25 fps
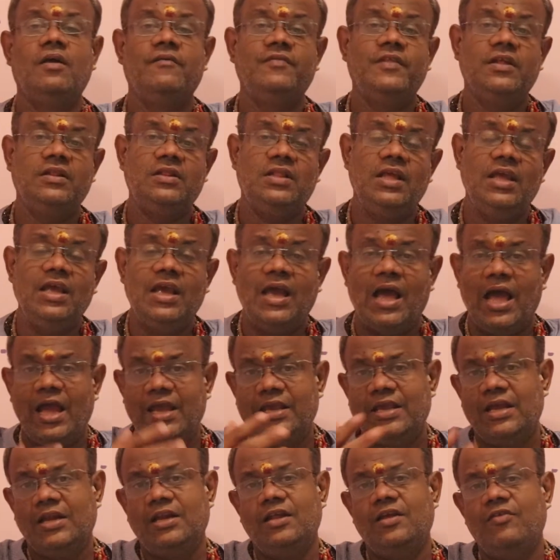of the thing, I
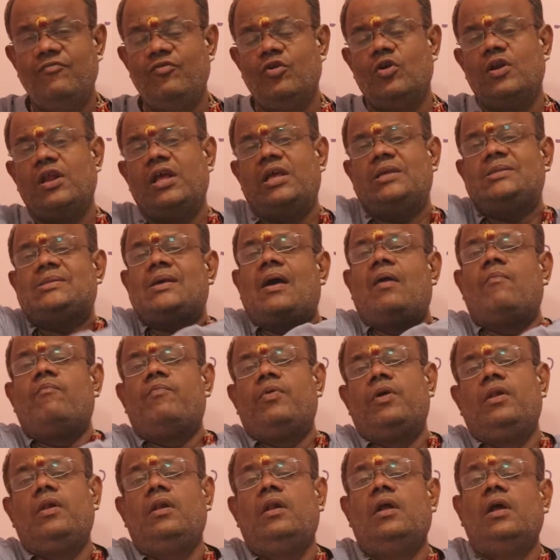can give you an
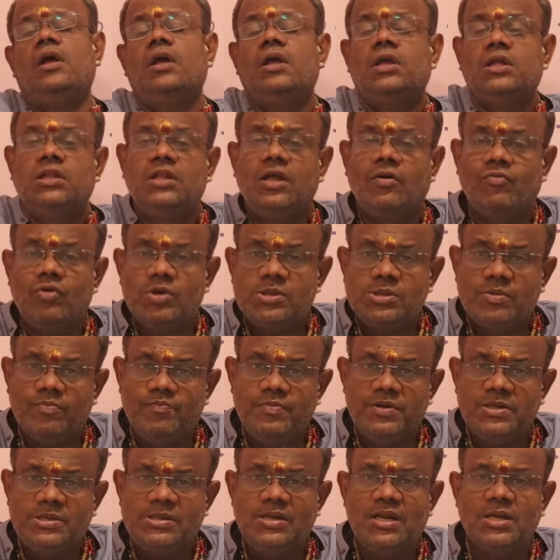example. There was a
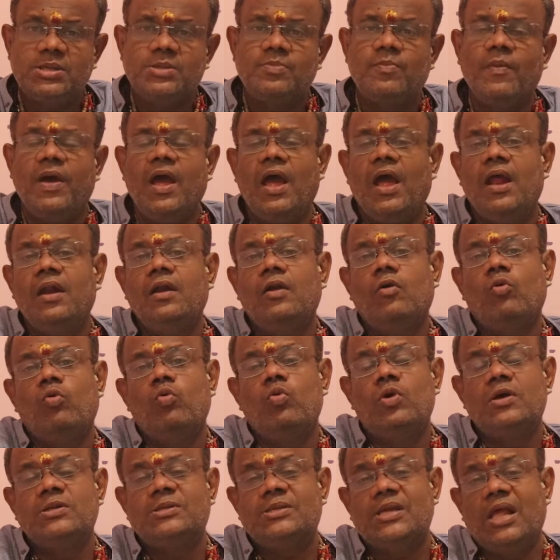businessman
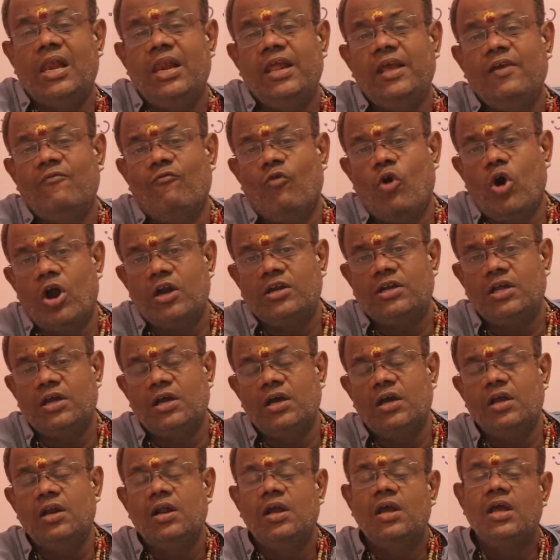who was selling
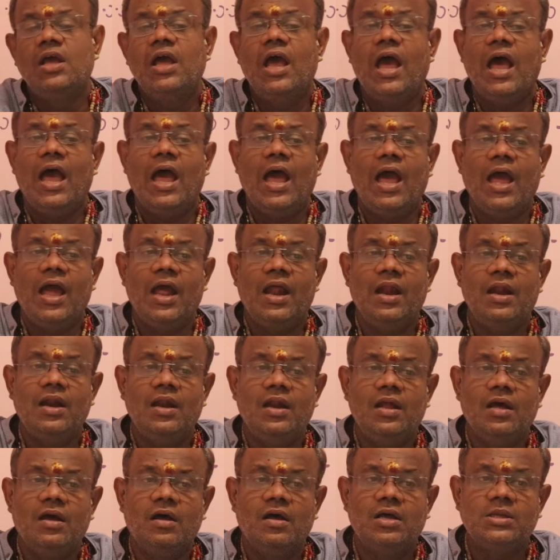water,
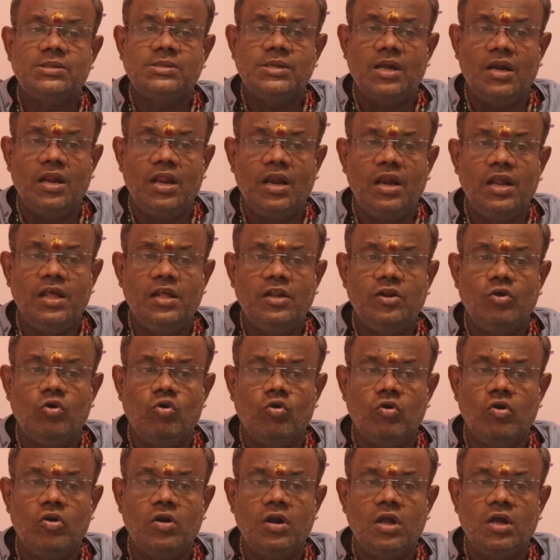and suddenly in
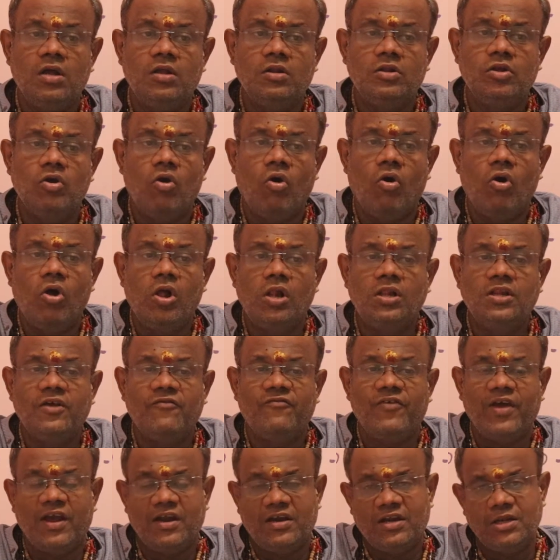Corona all the
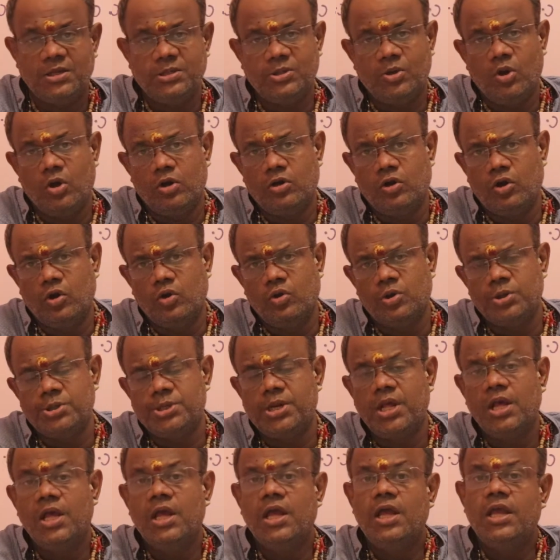factories got
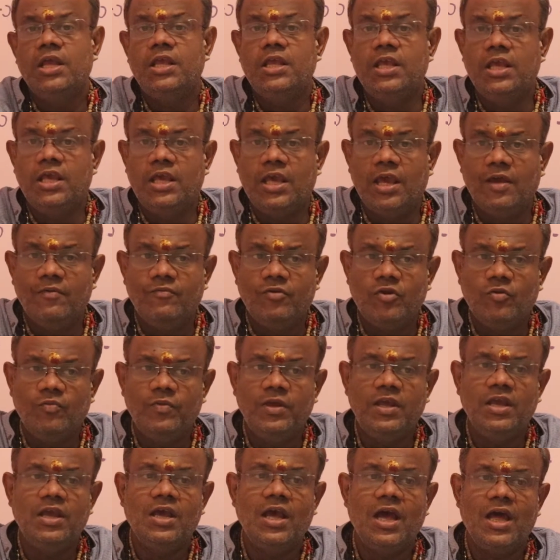closed. He came to
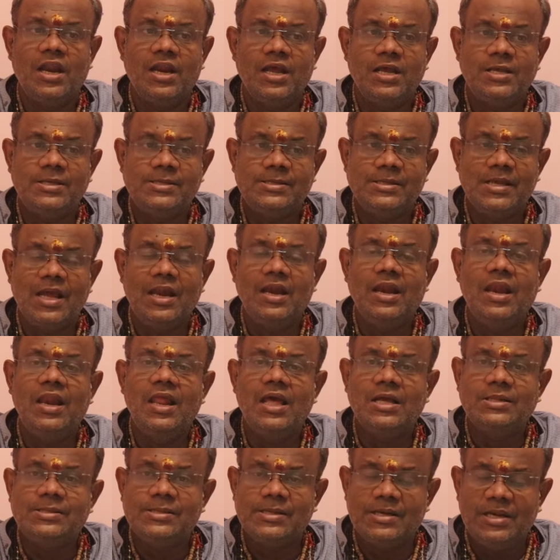me and I said,
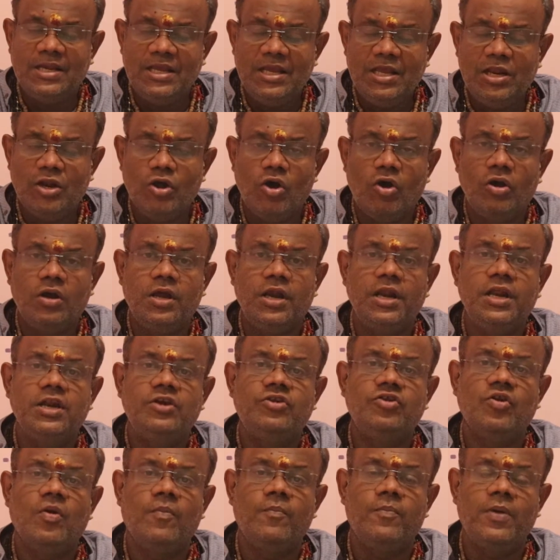let's
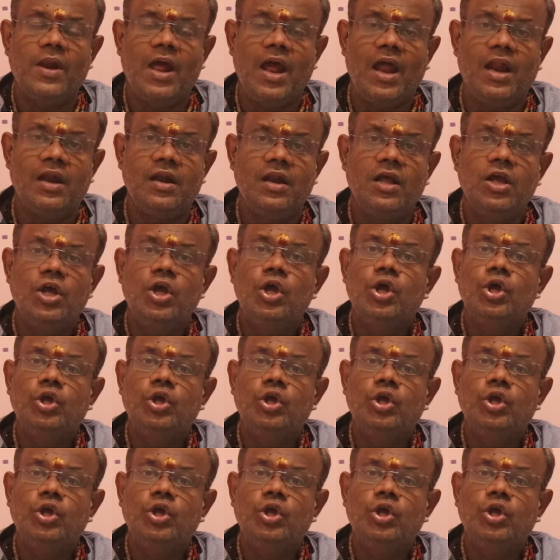re-inaugurate your plant.